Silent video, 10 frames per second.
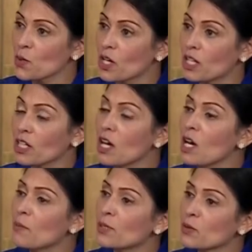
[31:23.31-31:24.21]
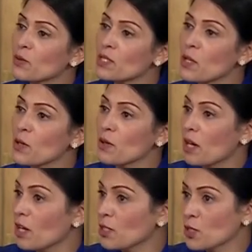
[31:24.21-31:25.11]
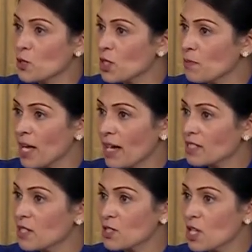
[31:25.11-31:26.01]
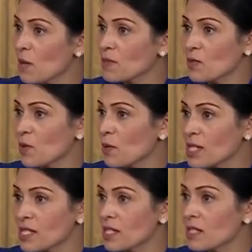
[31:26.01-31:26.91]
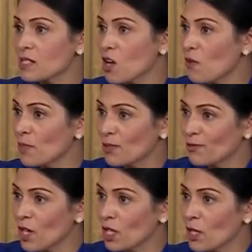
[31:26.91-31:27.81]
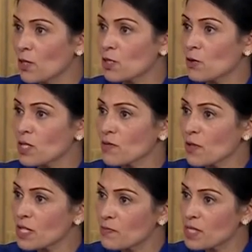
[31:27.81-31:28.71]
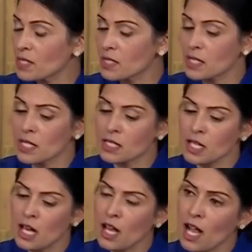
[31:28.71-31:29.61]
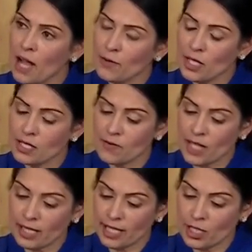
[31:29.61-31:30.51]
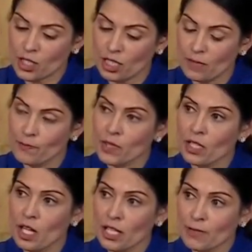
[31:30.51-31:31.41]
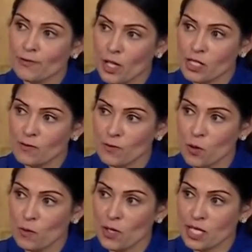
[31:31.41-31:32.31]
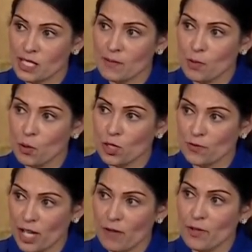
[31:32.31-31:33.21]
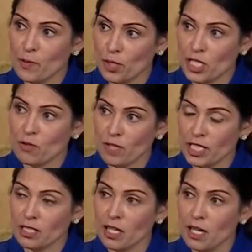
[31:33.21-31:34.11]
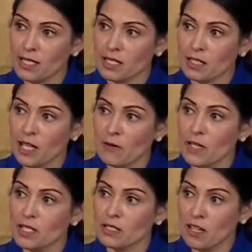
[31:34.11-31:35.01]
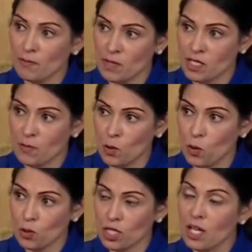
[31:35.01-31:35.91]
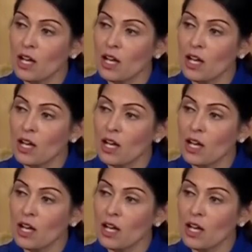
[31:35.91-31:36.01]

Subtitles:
work, but also a huge impact in terms of where we're seeing staff being furloughed across various businesses and things of that nature. I think first and foremost, it's important for everybody to recognise that there is government support